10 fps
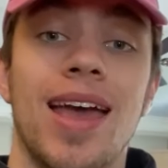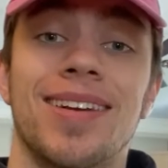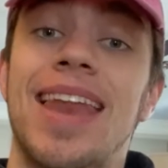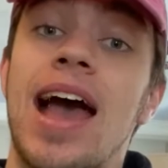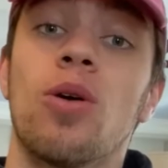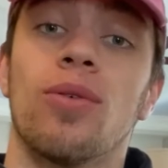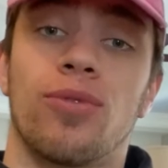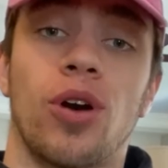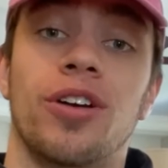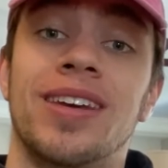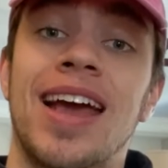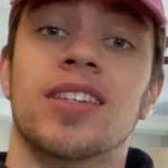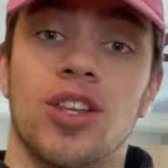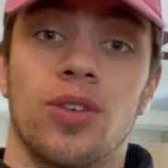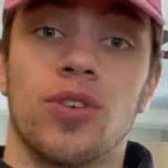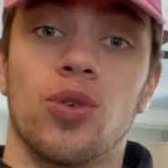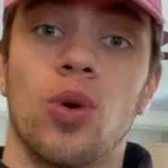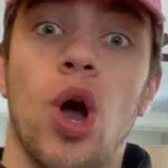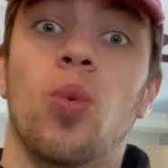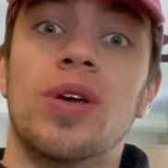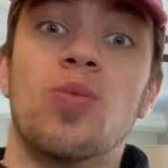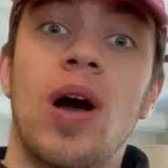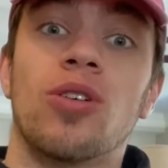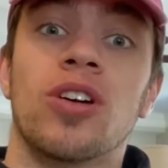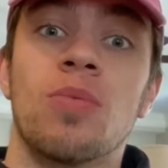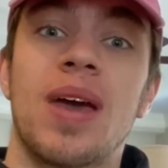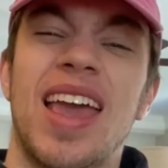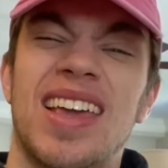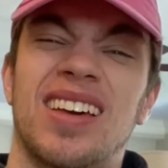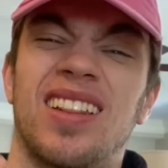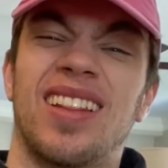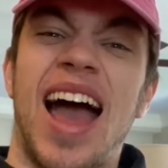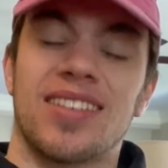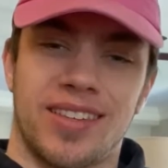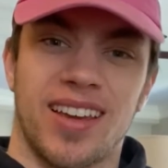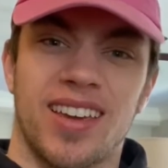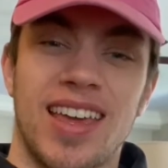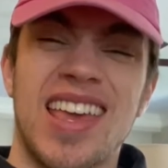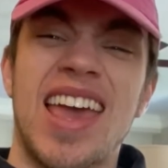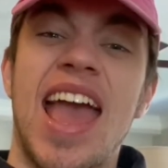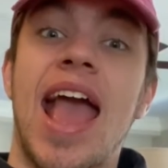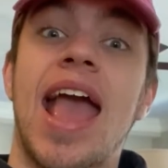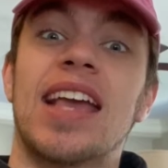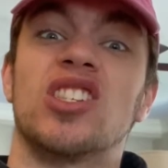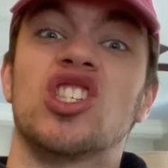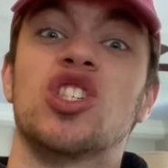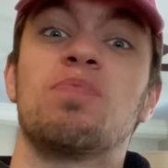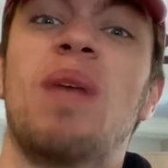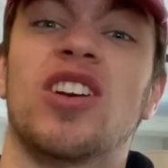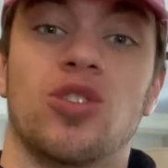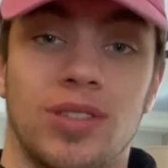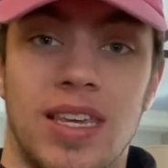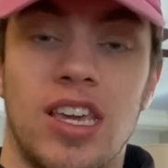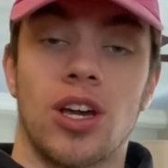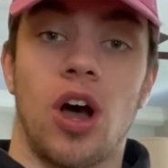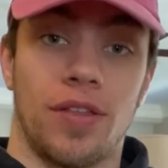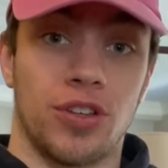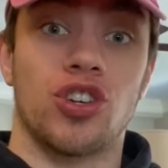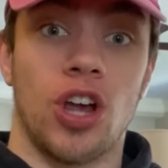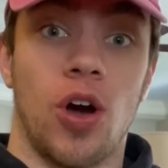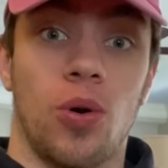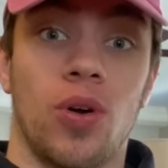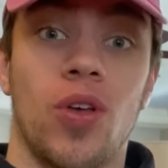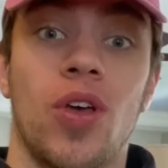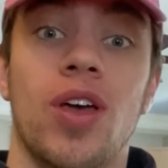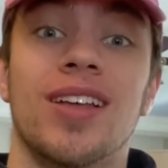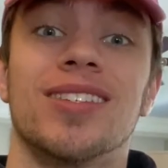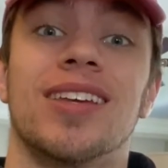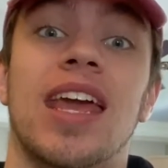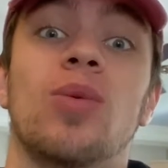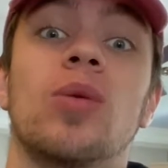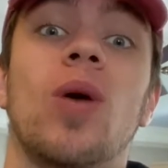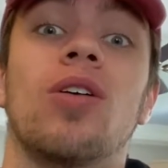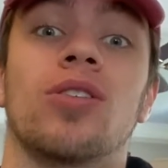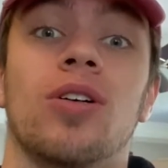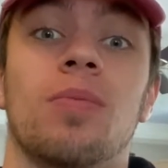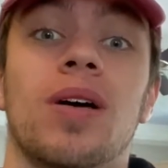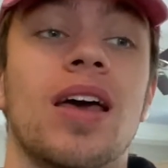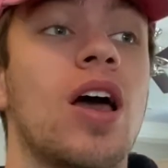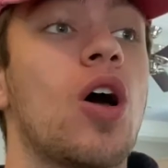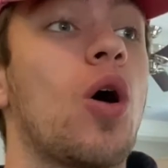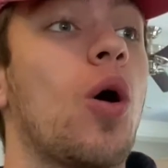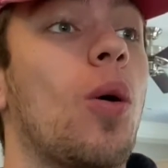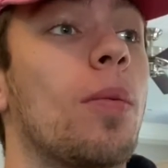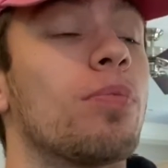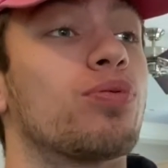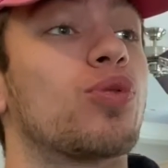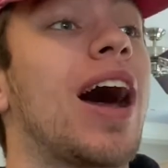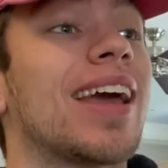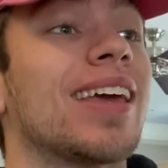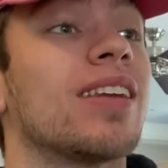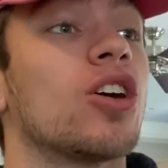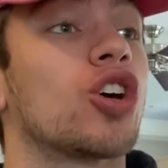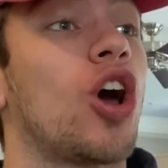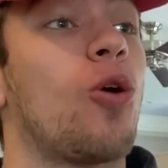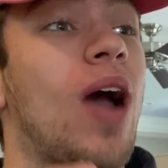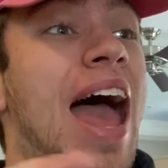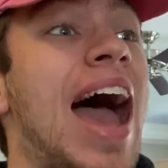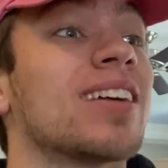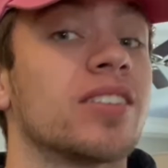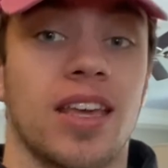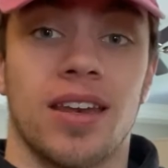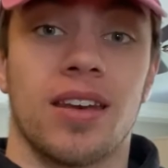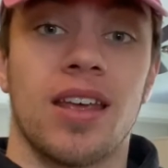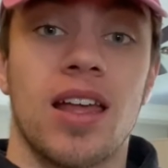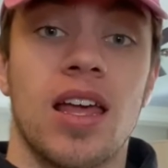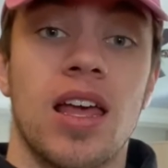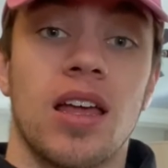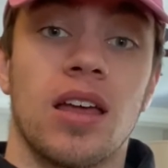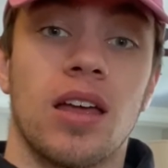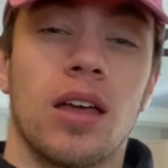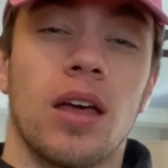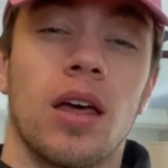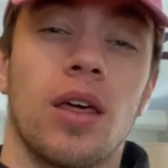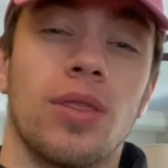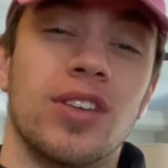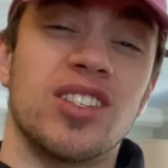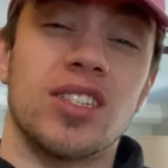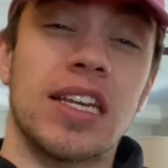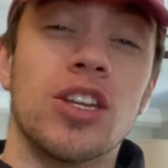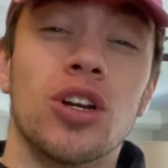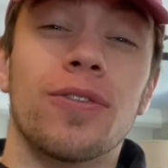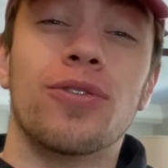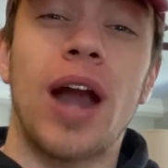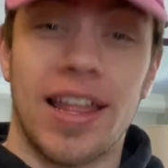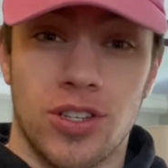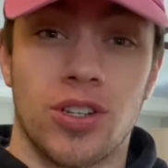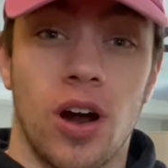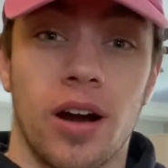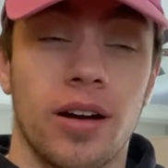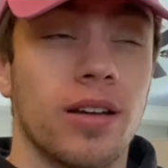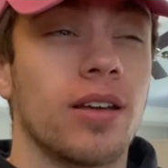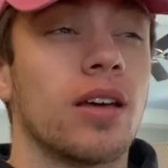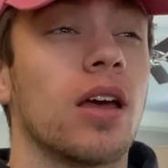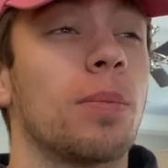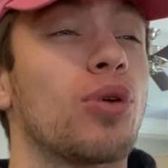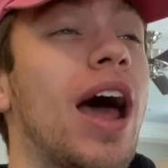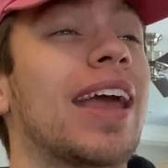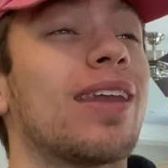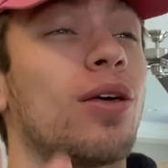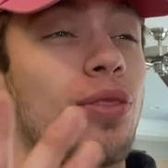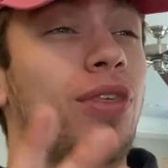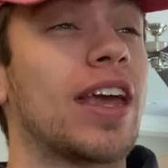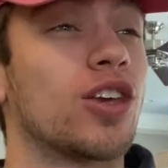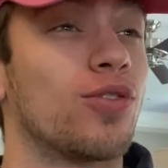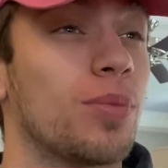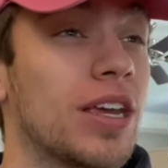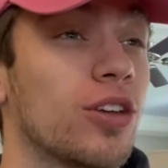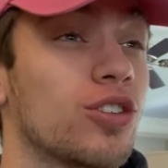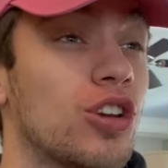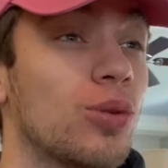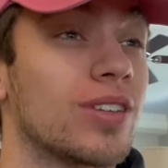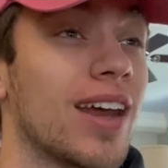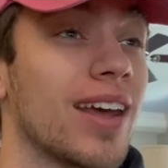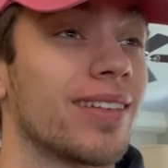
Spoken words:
Now, for our next interview, we welcome a classic, a specialty on the show. Today we welcome Brian Cohasset, the senior frat star. Brian, thank you for being on the show today.